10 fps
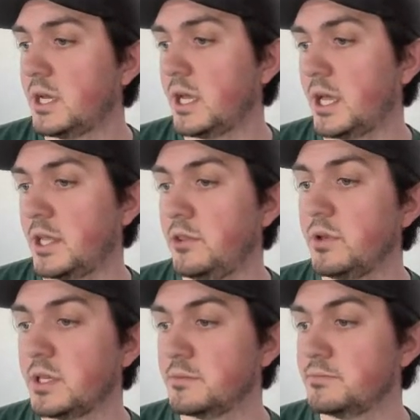You
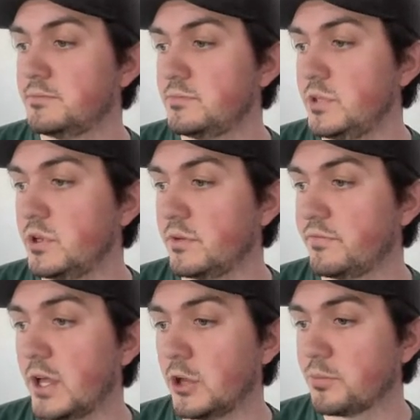can
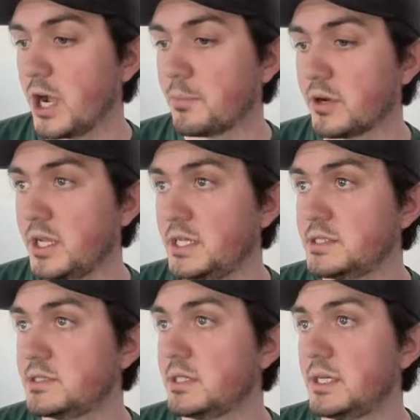follow
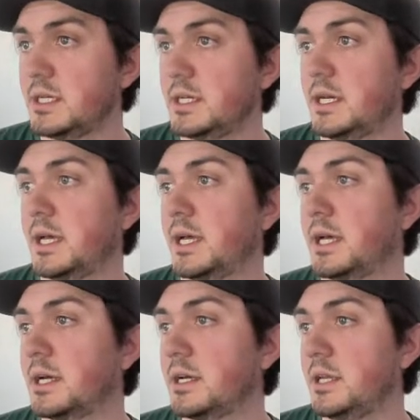properties,
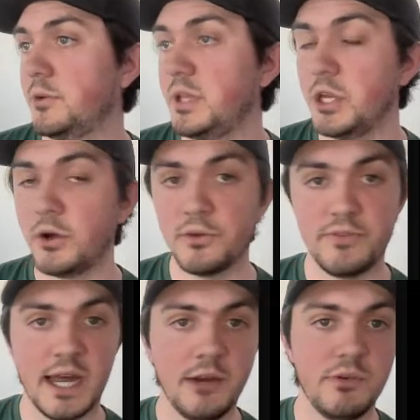and you'll be
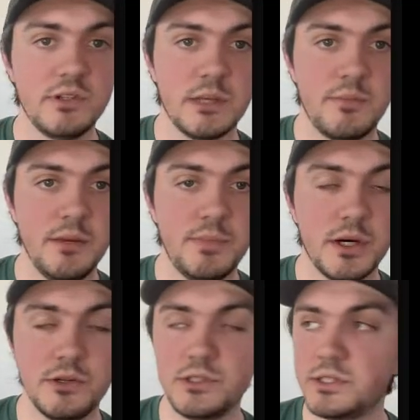notified when somebody posts.